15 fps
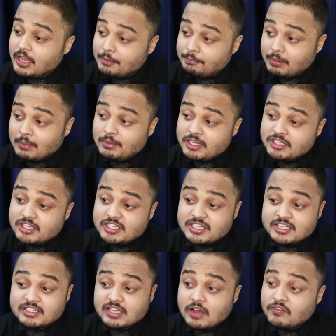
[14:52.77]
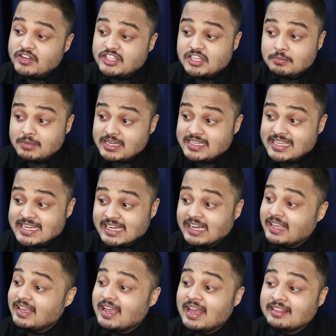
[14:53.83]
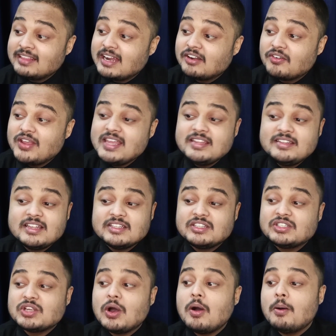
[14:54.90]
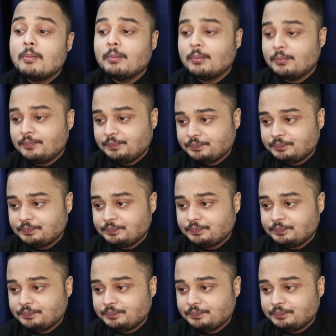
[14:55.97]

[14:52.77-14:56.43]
He published his discoveries immediately, and that raised a storm.